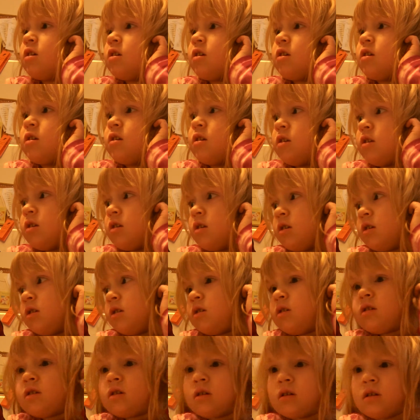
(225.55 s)

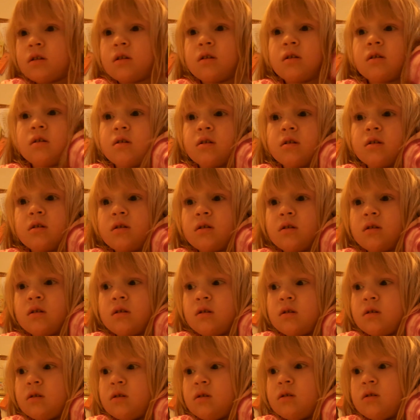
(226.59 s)

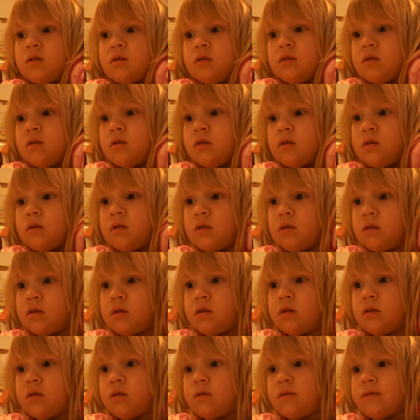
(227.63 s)

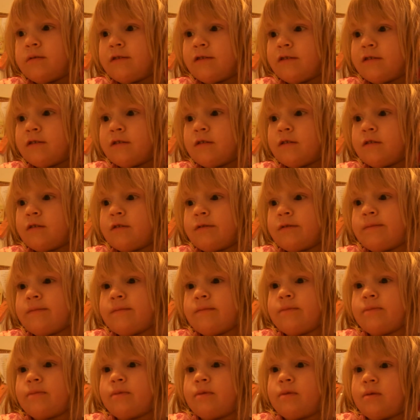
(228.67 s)

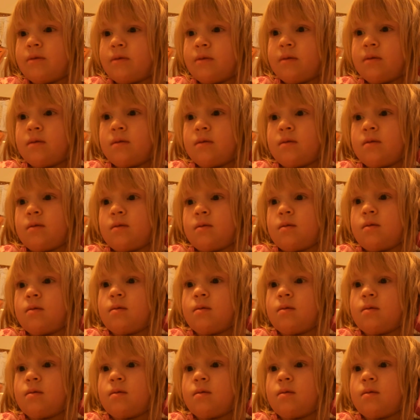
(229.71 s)
Nobody speaks.